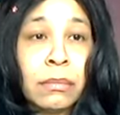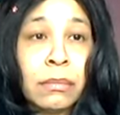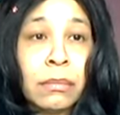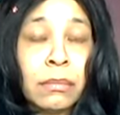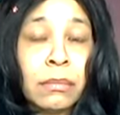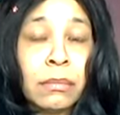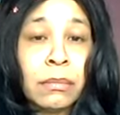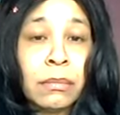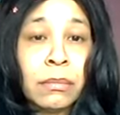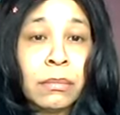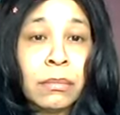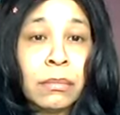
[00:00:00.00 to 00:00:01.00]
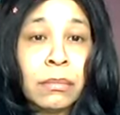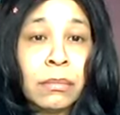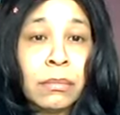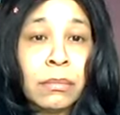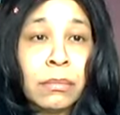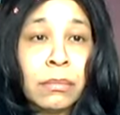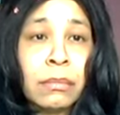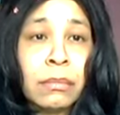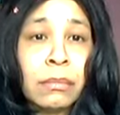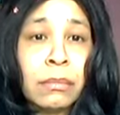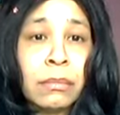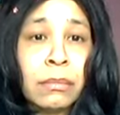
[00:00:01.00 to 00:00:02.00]

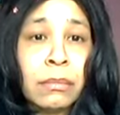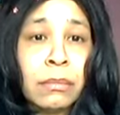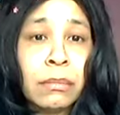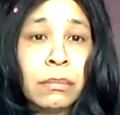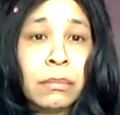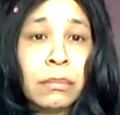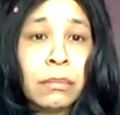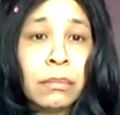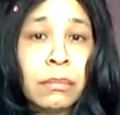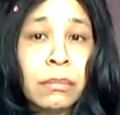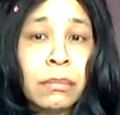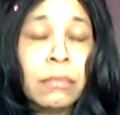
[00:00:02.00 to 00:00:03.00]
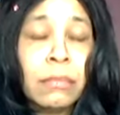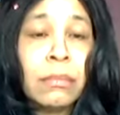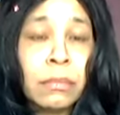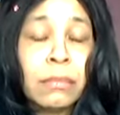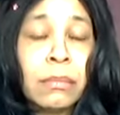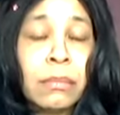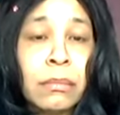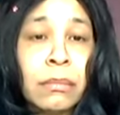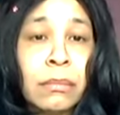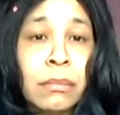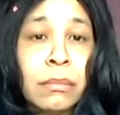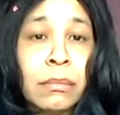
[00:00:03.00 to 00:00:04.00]

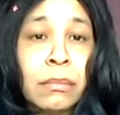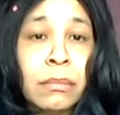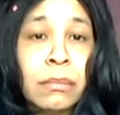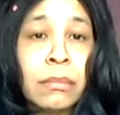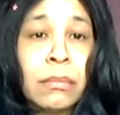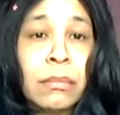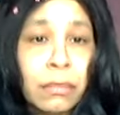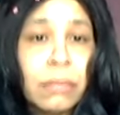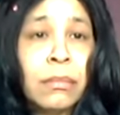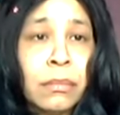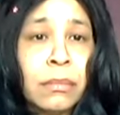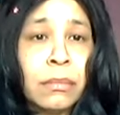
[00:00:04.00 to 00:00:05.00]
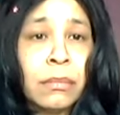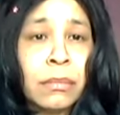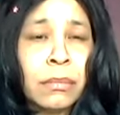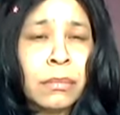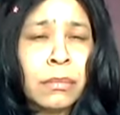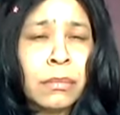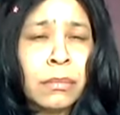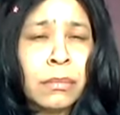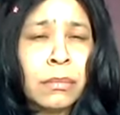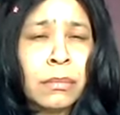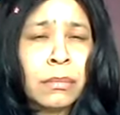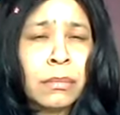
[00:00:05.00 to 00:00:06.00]

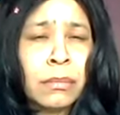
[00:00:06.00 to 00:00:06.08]
(not speaking)